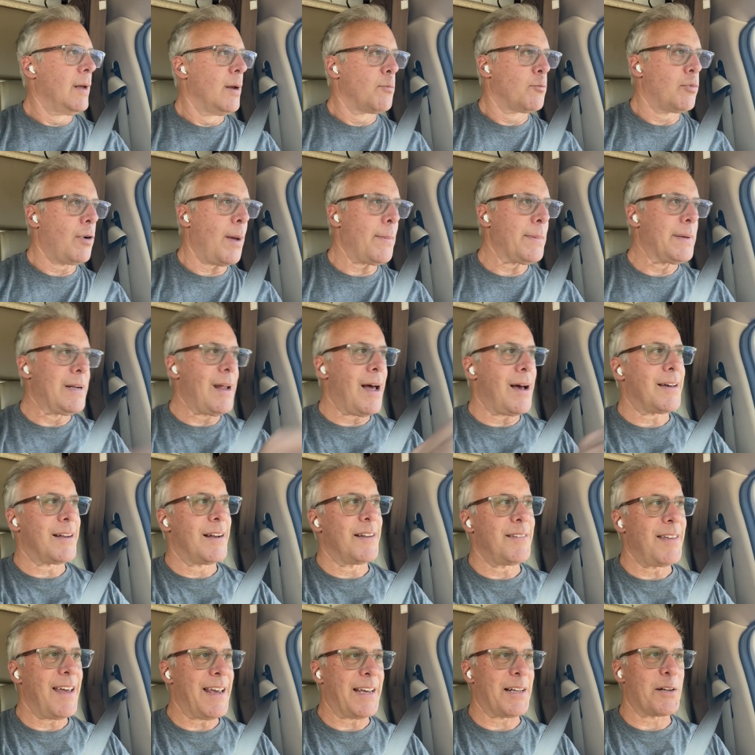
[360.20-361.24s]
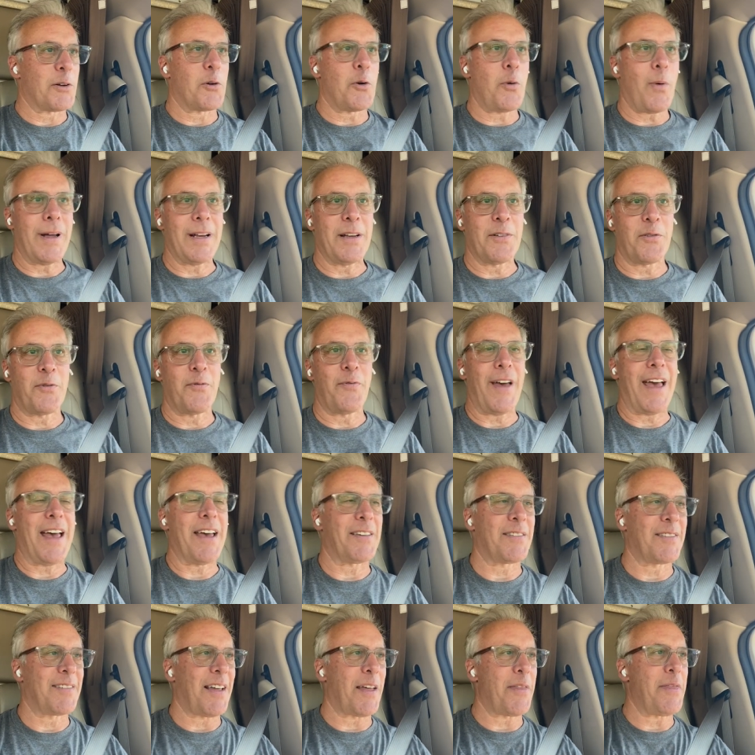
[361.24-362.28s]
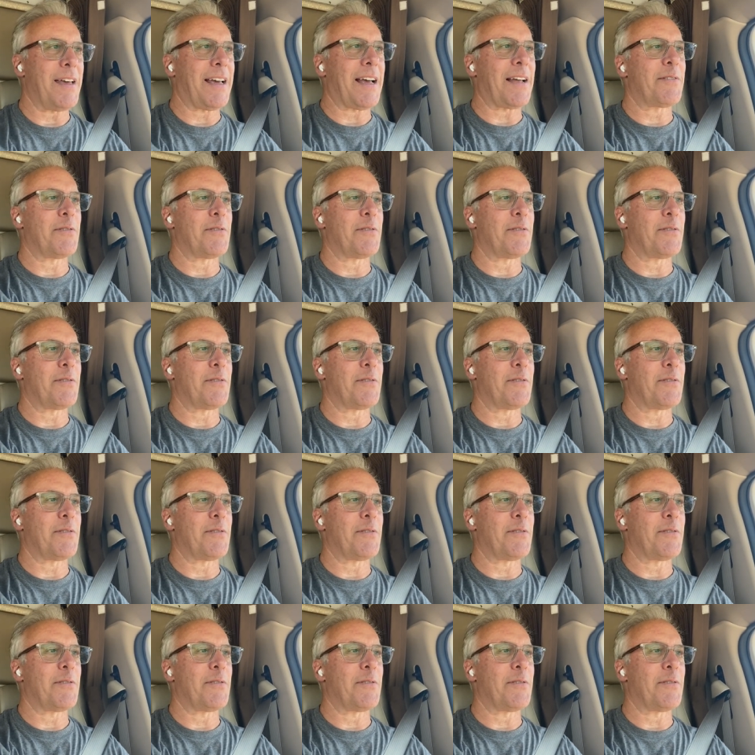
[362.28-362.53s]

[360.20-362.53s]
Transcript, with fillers: Probably not gonna take it quite as fast. I think I